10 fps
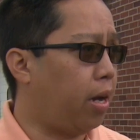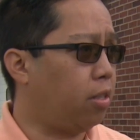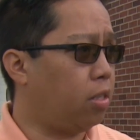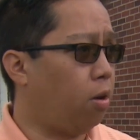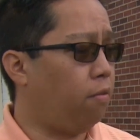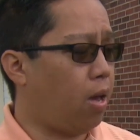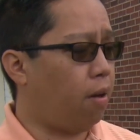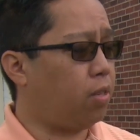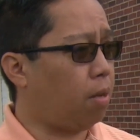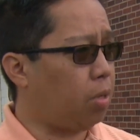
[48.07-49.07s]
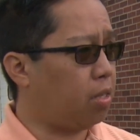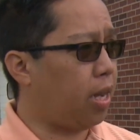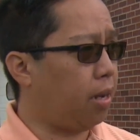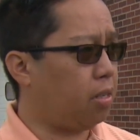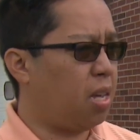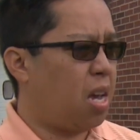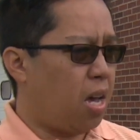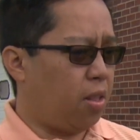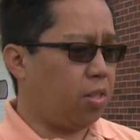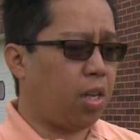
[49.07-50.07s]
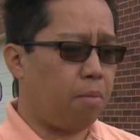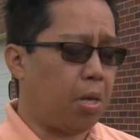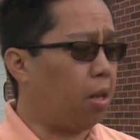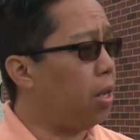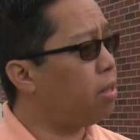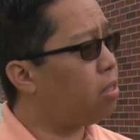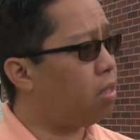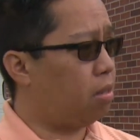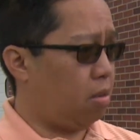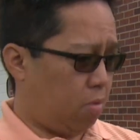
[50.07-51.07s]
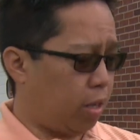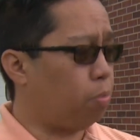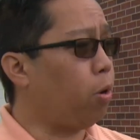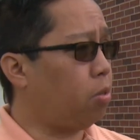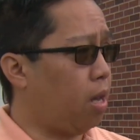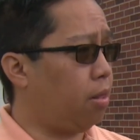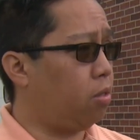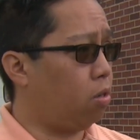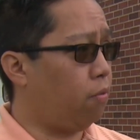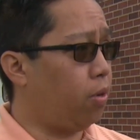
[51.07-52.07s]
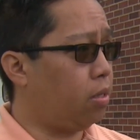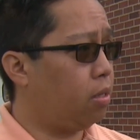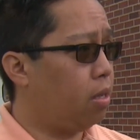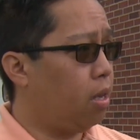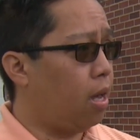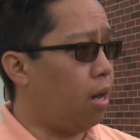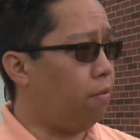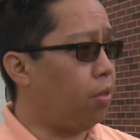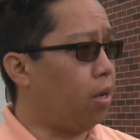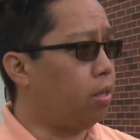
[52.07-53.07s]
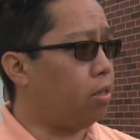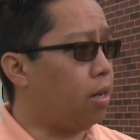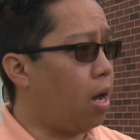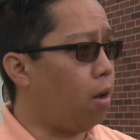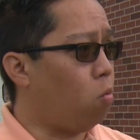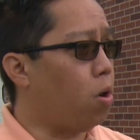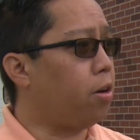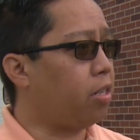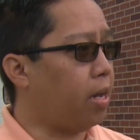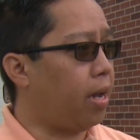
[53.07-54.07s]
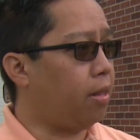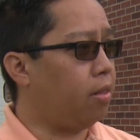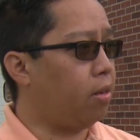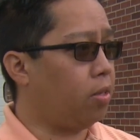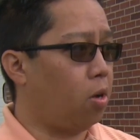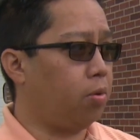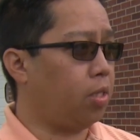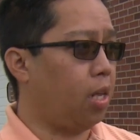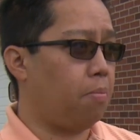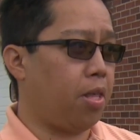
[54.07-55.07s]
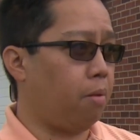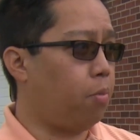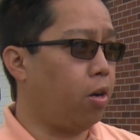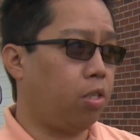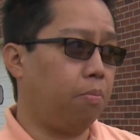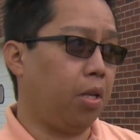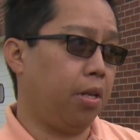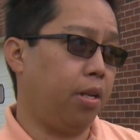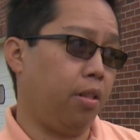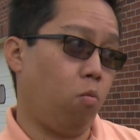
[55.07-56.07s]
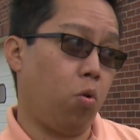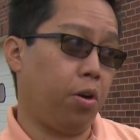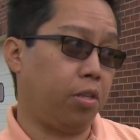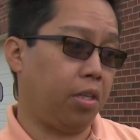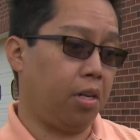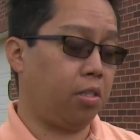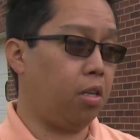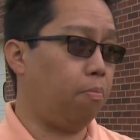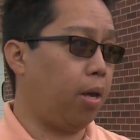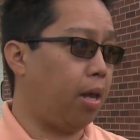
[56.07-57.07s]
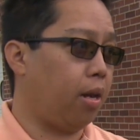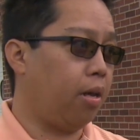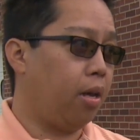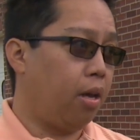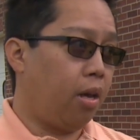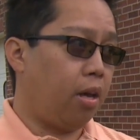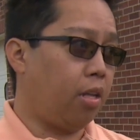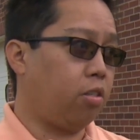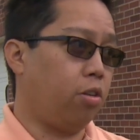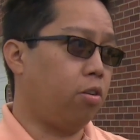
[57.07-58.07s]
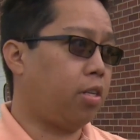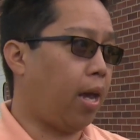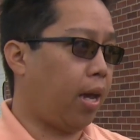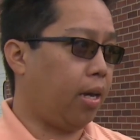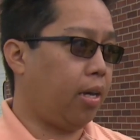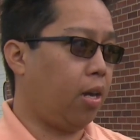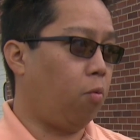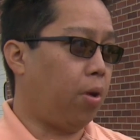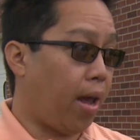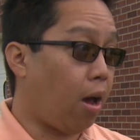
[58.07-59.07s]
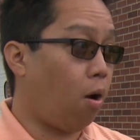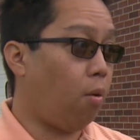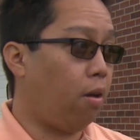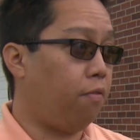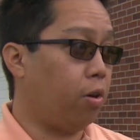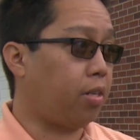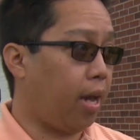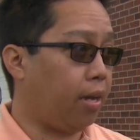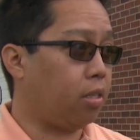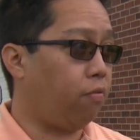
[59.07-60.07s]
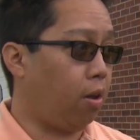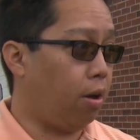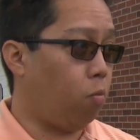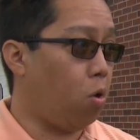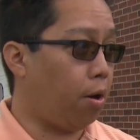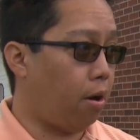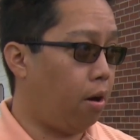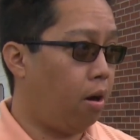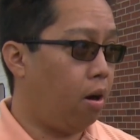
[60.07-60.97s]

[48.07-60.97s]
line. So if you have a septic tanks, there's going to be lids exposed at the surface. And if the lids are not watertight, there's always going to be that possibility that water is going to seep in into your tank. And now if your tank has flood water,